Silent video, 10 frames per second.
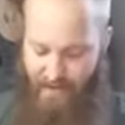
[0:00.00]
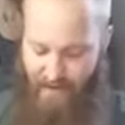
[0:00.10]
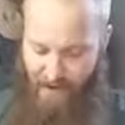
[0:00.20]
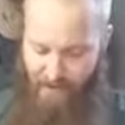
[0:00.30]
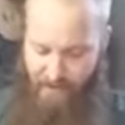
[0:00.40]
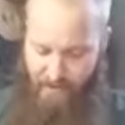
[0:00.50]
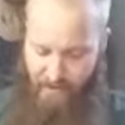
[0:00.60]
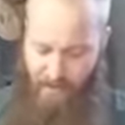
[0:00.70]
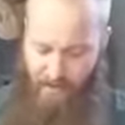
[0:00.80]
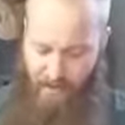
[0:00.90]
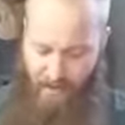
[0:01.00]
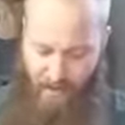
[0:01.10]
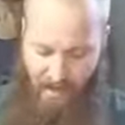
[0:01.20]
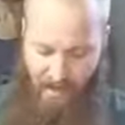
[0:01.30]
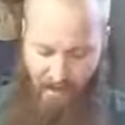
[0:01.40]
character.
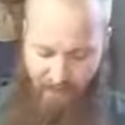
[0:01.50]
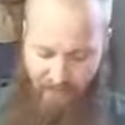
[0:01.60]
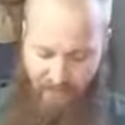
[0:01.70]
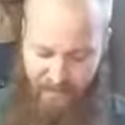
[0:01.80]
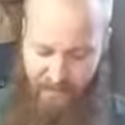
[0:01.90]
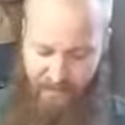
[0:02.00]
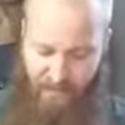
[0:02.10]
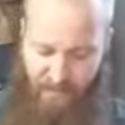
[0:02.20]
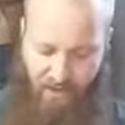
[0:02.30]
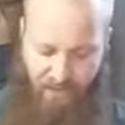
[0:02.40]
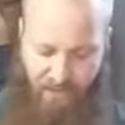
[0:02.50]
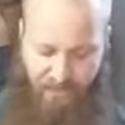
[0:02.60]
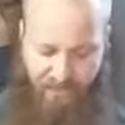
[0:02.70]
You know,